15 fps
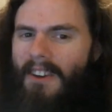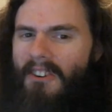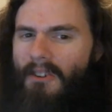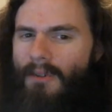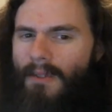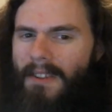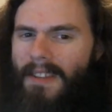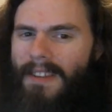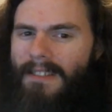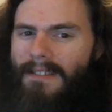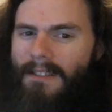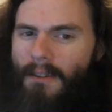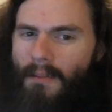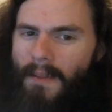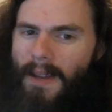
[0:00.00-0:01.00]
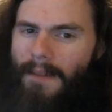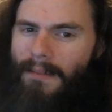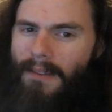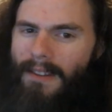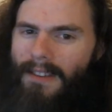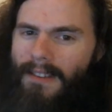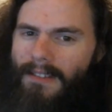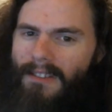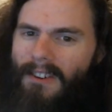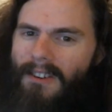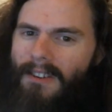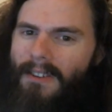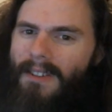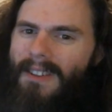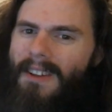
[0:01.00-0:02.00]
who are these two people that this
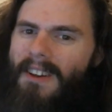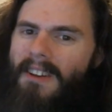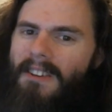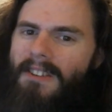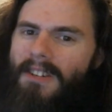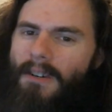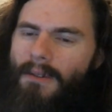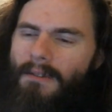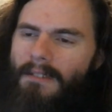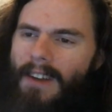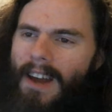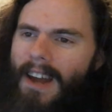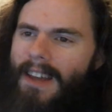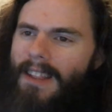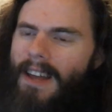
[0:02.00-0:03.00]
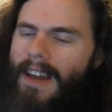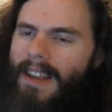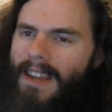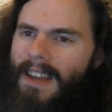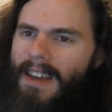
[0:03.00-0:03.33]
article chose to highlight?